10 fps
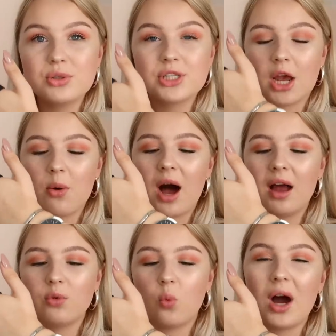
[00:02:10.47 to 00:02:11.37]
So I
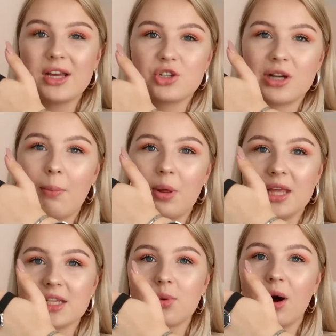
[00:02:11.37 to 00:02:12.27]
have a white strap on
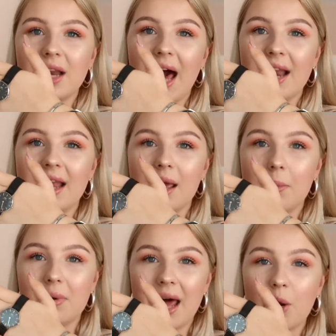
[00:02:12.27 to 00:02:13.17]
this one and a
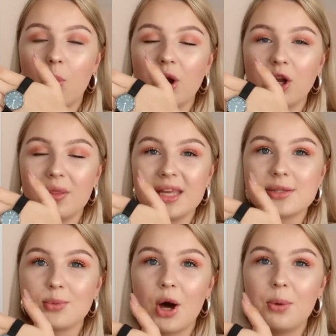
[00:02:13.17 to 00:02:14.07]
black one on
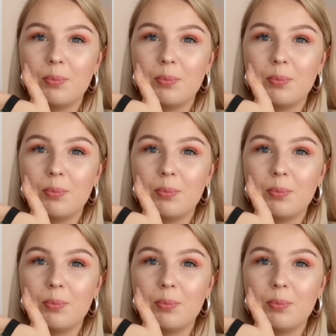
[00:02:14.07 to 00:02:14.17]
this one,